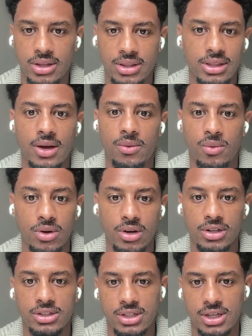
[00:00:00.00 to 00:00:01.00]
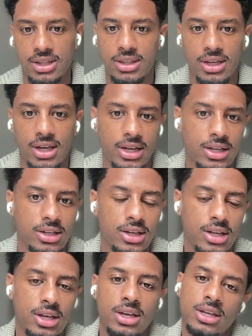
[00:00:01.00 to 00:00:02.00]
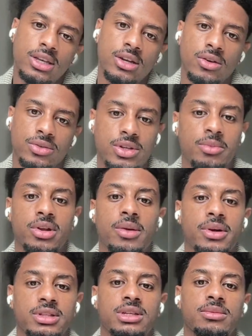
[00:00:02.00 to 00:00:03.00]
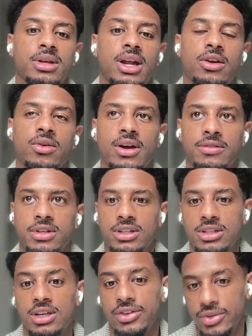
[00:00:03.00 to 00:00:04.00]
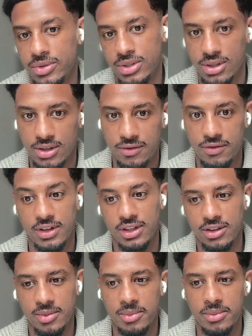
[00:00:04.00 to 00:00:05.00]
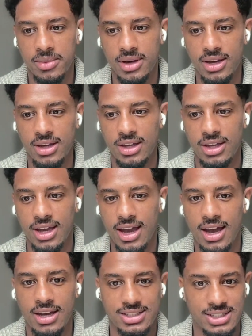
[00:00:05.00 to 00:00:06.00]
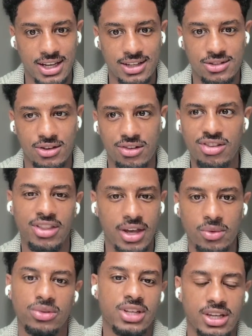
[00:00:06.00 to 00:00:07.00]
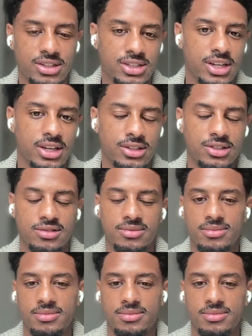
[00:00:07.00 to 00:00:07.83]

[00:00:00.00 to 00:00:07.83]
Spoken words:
I think that works. Like I think I can, somebody on my team that I don't have to continuously feed them a stance on, they will take a stance.